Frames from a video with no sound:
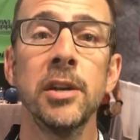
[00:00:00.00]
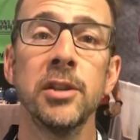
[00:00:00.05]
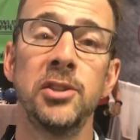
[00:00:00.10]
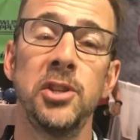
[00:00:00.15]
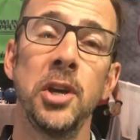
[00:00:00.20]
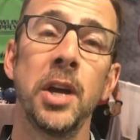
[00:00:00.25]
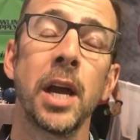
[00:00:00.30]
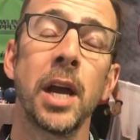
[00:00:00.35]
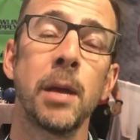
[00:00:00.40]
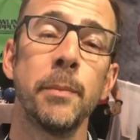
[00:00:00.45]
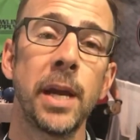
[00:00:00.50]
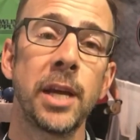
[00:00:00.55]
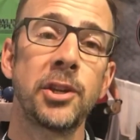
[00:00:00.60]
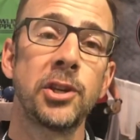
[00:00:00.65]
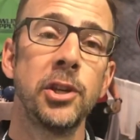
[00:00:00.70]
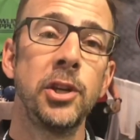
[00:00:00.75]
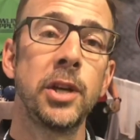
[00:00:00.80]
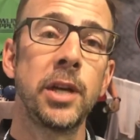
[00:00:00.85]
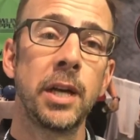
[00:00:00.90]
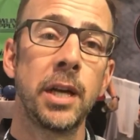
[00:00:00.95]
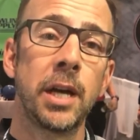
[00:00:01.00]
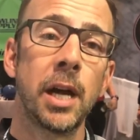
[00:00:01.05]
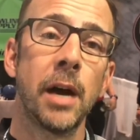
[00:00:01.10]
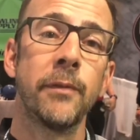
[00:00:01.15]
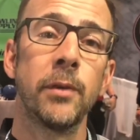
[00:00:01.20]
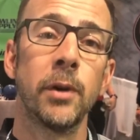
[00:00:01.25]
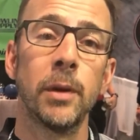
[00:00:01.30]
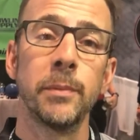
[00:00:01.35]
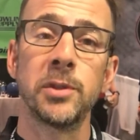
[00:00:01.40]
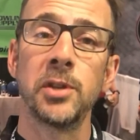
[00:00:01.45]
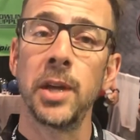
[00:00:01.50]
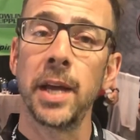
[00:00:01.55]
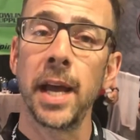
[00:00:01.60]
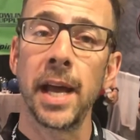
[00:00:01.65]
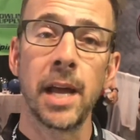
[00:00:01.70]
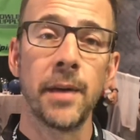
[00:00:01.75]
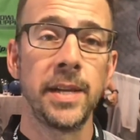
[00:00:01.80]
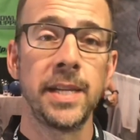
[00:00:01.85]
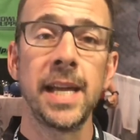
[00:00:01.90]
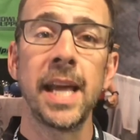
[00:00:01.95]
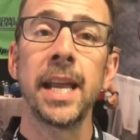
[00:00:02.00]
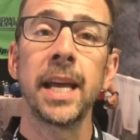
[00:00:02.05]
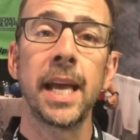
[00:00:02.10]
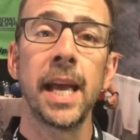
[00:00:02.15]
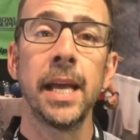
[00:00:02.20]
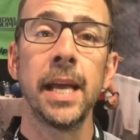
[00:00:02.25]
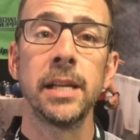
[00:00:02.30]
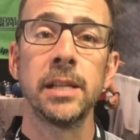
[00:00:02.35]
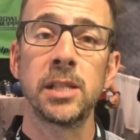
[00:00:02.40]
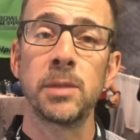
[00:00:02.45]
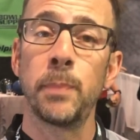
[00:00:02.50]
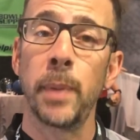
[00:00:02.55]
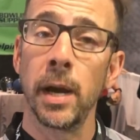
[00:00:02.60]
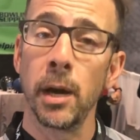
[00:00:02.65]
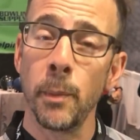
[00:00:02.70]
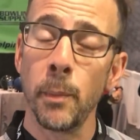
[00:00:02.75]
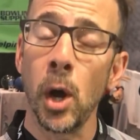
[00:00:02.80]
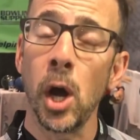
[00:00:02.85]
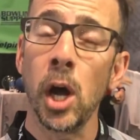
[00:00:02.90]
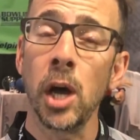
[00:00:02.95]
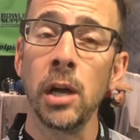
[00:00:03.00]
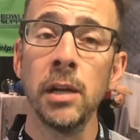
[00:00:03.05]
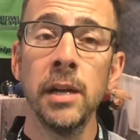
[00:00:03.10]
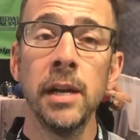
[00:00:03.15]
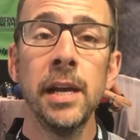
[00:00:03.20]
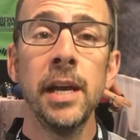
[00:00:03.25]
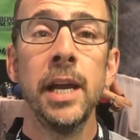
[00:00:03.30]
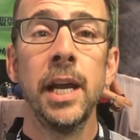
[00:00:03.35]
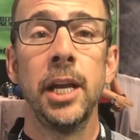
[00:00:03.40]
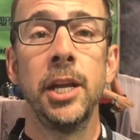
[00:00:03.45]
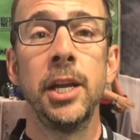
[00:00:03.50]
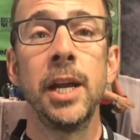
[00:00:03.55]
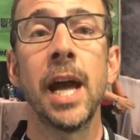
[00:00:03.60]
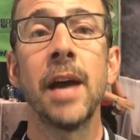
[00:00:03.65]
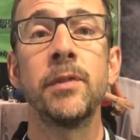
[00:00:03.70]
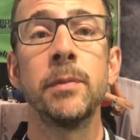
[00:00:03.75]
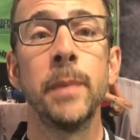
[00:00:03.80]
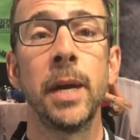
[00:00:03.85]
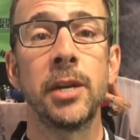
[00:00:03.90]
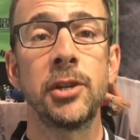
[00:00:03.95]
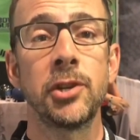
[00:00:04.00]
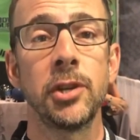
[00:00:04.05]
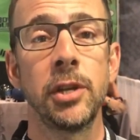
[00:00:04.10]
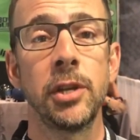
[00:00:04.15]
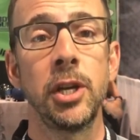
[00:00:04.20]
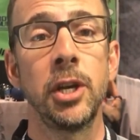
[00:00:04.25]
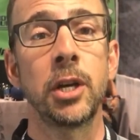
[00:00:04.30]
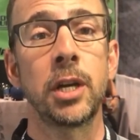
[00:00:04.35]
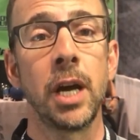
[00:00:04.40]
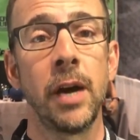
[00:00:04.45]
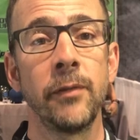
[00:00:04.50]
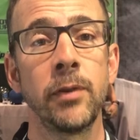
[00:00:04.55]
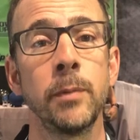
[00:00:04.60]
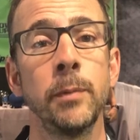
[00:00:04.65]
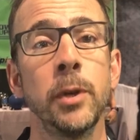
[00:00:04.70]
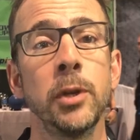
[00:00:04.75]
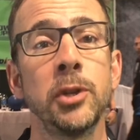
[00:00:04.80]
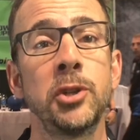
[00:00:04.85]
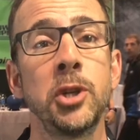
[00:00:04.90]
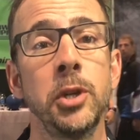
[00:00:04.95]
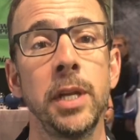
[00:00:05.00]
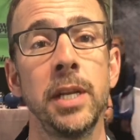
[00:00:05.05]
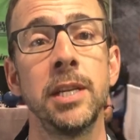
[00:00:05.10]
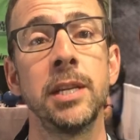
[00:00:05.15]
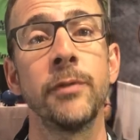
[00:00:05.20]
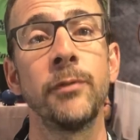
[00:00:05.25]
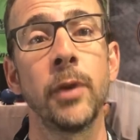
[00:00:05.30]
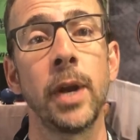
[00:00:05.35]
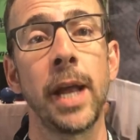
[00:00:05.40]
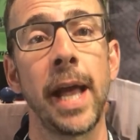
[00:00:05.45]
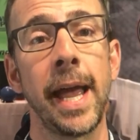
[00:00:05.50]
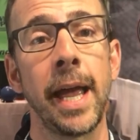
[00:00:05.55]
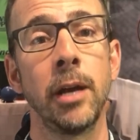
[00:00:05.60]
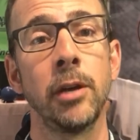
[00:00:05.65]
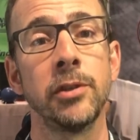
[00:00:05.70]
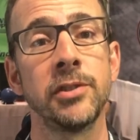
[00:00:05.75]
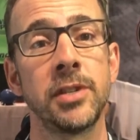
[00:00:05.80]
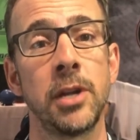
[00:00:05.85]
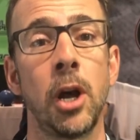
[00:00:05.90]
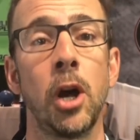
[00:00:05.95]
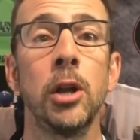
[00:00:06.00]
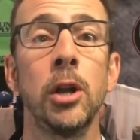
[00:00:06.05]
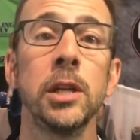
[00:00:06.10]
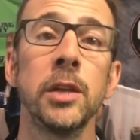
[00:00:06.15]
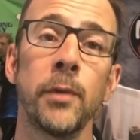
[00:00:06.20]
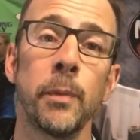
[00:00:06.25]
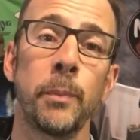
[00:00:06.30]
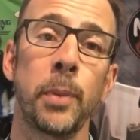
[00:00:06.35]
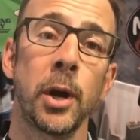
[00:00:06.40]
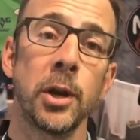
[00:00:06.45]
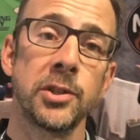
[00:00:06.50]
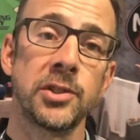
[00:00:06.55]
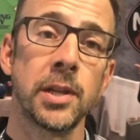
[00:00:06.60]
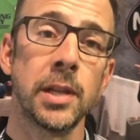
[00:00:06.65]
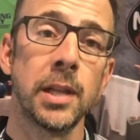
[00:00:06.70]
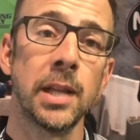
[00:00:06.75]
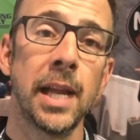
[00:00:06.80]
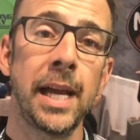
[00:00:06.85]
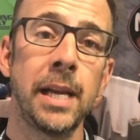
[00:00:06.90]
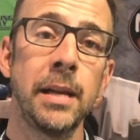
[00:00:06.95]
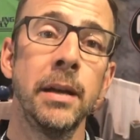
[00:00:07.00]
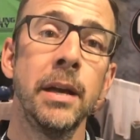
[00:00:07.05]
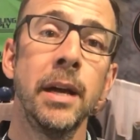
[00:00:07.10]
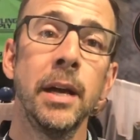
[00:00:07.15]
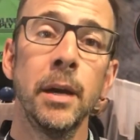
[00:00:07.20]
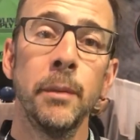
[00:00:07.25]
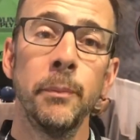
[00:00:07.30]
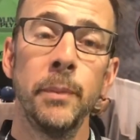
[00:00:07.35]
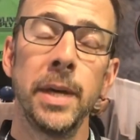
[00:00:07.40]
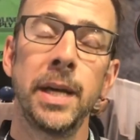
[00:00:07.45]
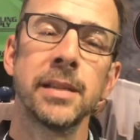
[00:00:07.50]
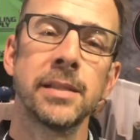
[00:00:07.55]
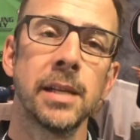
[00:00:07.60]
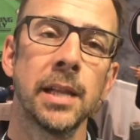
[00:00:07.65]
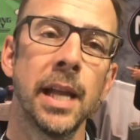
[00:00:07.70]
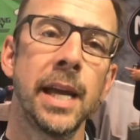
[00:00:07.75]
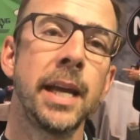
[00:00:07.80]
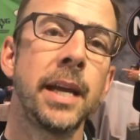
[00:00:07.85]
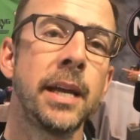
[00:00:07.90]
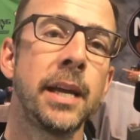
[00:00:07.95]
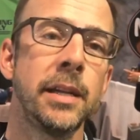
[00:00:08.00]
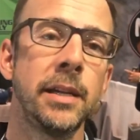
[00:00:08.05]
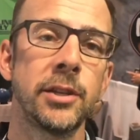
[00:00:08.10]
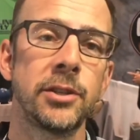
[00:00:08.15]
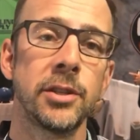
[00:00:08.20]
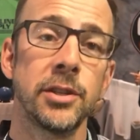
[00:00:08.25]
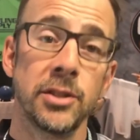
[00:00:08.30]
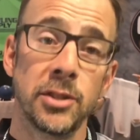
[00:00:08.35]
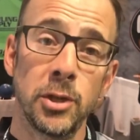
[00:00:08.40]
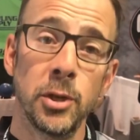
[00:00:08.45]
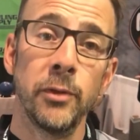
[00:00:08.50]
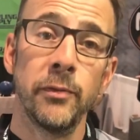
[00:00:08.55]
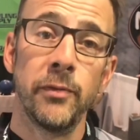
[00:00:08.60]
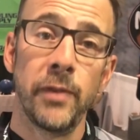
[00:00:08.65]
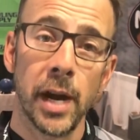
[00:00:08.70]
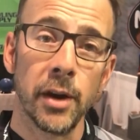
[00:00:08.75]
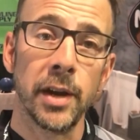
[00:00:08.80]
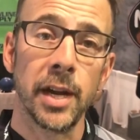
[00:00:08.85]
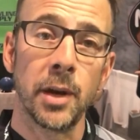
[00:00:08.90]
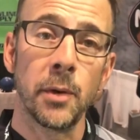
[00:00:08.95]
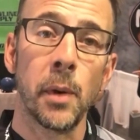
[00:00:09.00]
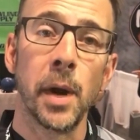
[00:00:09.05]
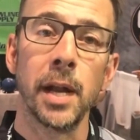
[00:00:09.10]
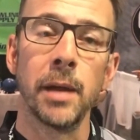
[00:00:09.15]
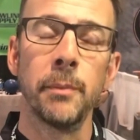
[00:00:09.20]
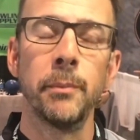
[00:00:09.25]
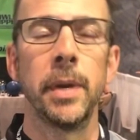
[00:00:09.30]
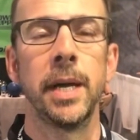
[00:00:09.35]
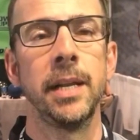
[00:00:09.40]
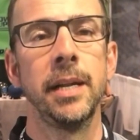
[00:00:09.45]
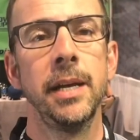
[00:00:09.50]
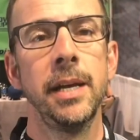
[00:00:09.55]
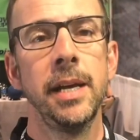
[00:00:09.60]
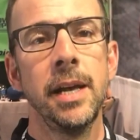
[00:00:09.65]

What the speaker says: So you got to make sure you can cover them. So you got to have a dedicated spare ball, and you have to make sure that you're comfortable shooting different angles in all different parts of the lane, because the lane conditions do vary quite a bit.